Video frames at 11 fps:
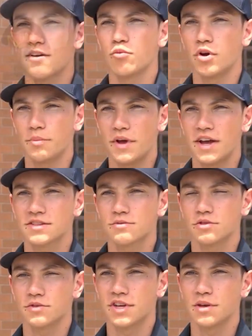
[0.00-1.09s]
have one mask
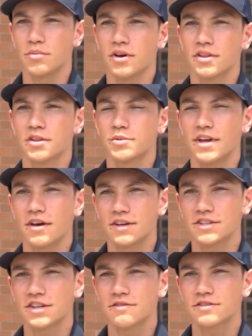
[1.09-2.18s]
which we keep on the battalion
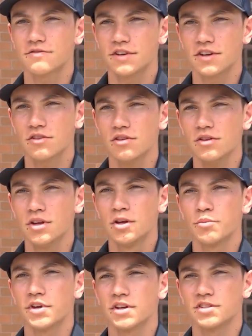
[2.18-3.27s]
chief's vehicle
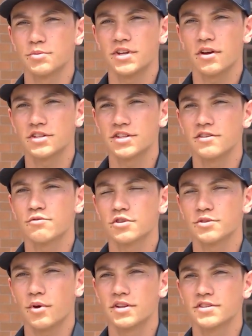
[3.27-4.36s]
because the battalion chief
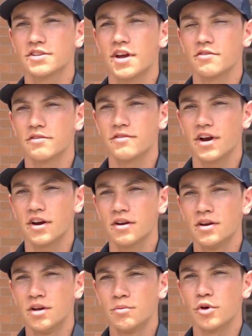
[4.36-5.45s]
responds to every fire,
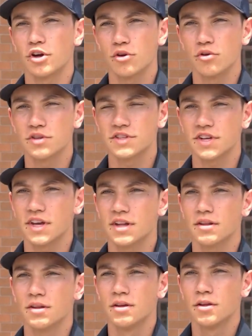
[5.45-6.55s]
but our goal is to get
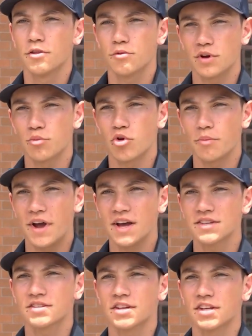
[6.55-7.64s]
three more
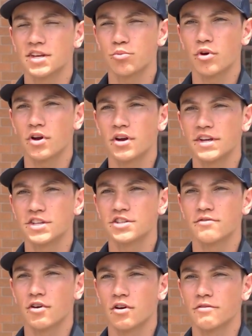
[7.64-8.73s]
masks and keep one on each of
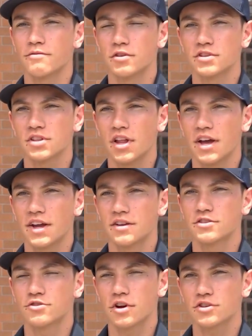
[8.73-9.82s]
our first line
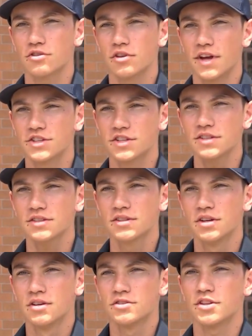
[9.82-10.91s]
structural engines
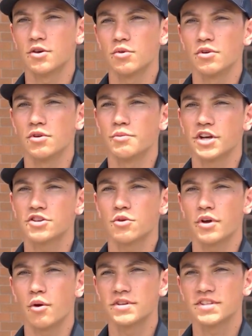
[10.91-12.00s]
so that we'll make sure we
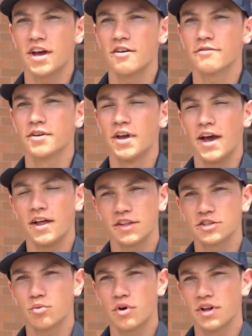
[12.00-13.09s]
always have at
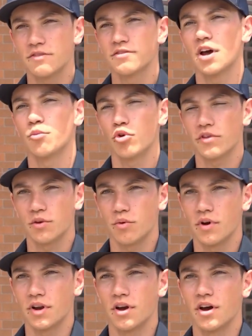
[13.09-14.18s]
least one, if not more than
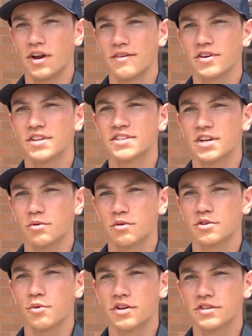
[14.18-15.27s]
one, on every incident we
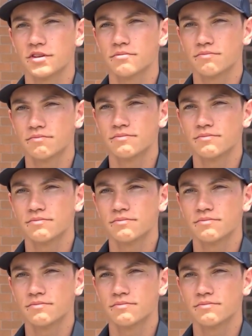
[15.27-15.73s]
respond to.